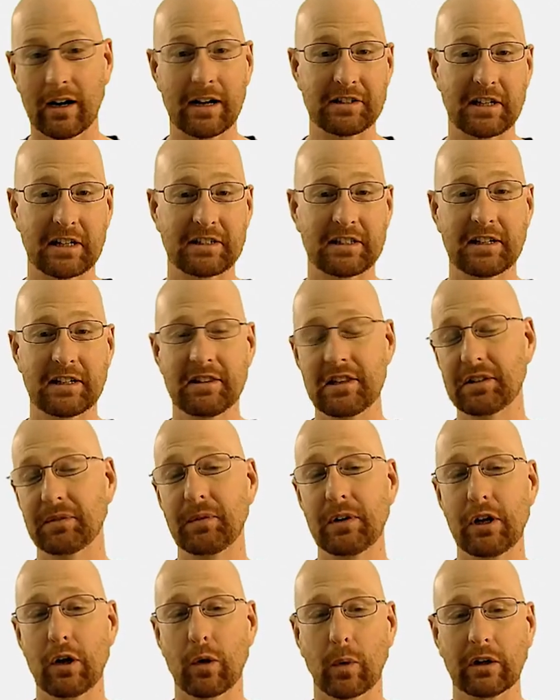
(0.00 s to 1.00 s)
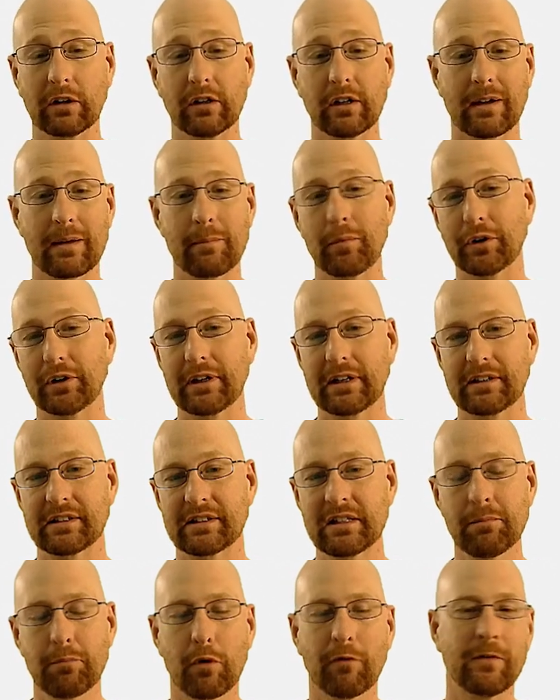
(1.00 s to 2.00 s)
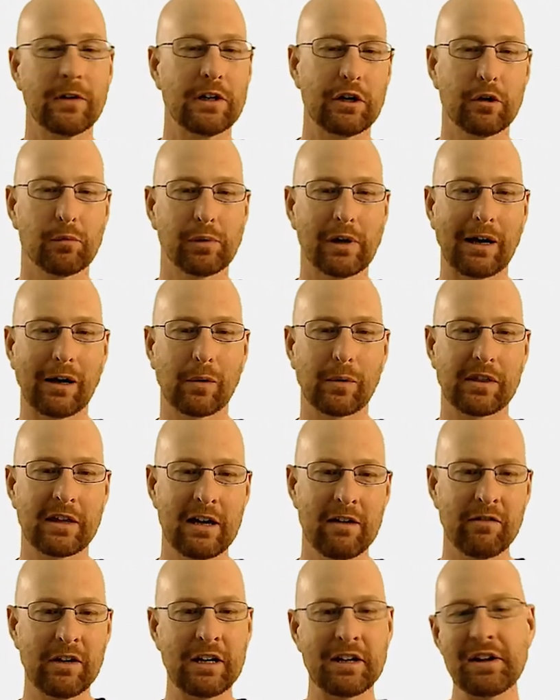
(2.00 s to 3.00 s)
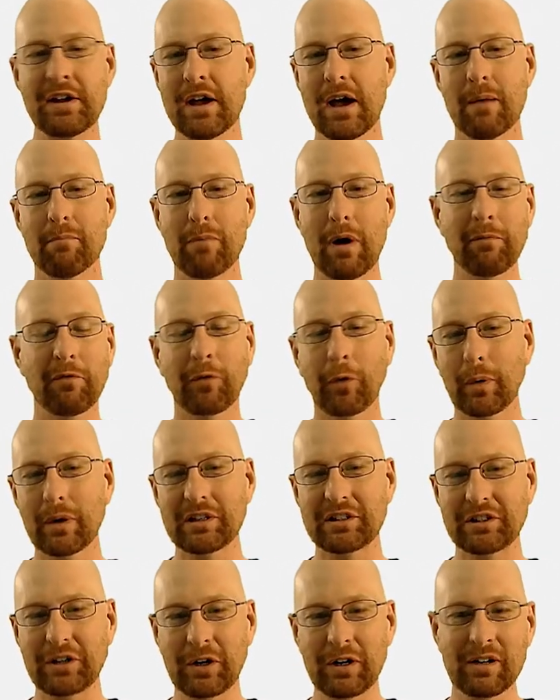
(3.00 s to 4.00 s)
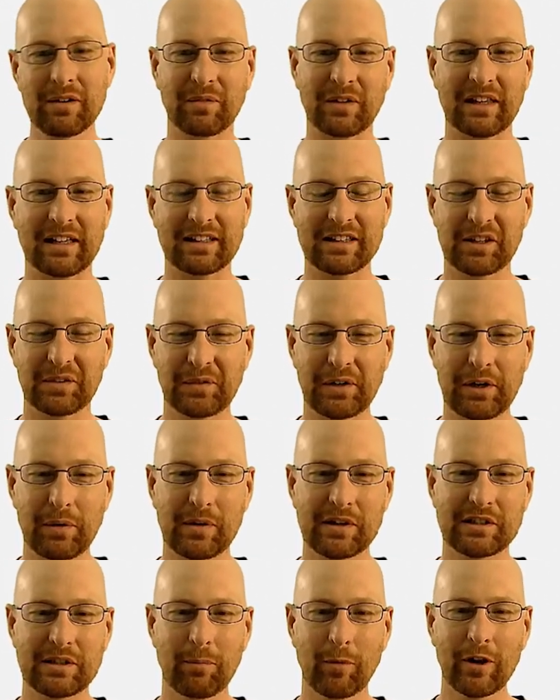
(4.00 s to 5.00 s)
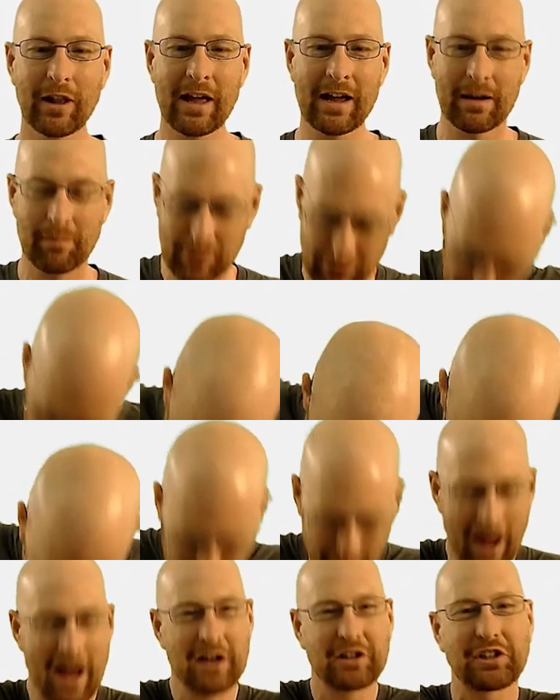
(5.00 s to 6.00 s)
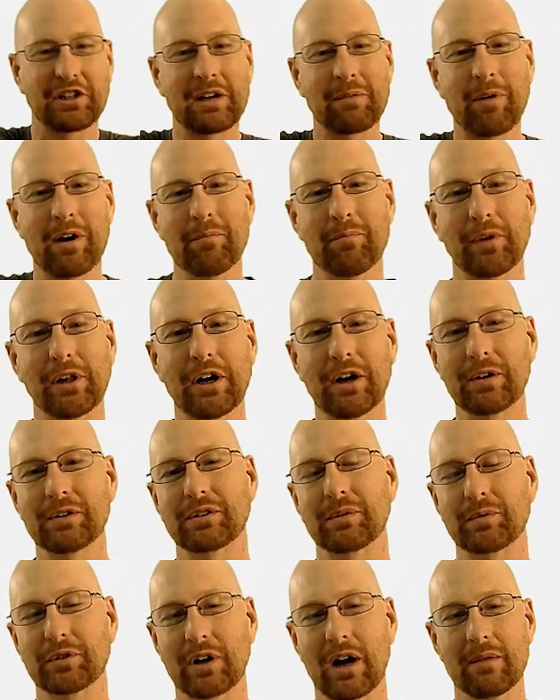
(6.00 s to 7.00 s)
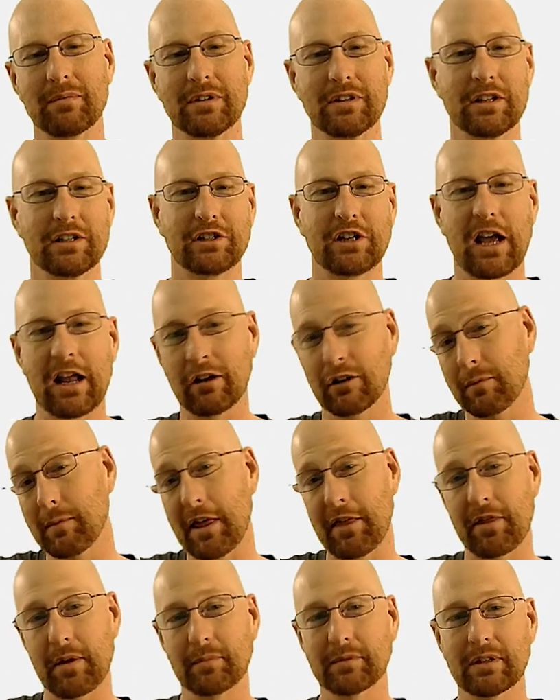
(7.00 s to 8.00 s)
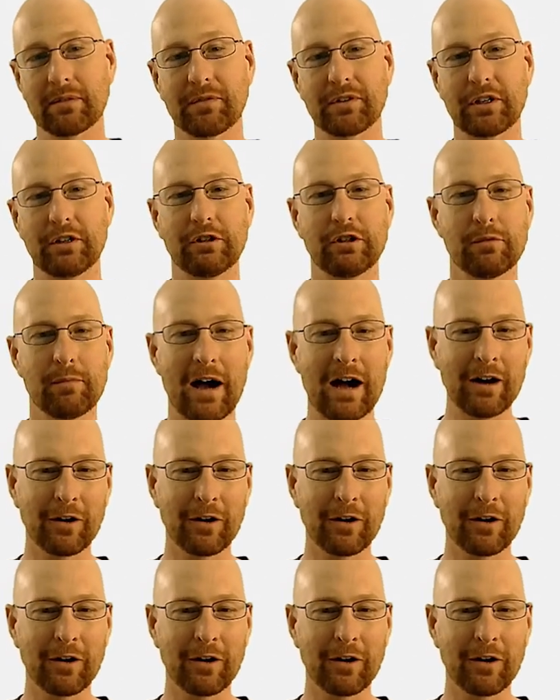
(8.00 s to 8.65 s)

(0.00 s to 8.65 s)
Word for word: right, guys, like I said, in this video, we're going to look at building a simple video player with Kivy. But before we get started, if you like this video and want to see more like it, be sure to smash the like button below, subscribe to the channel, give me a thumbs up for the YouTube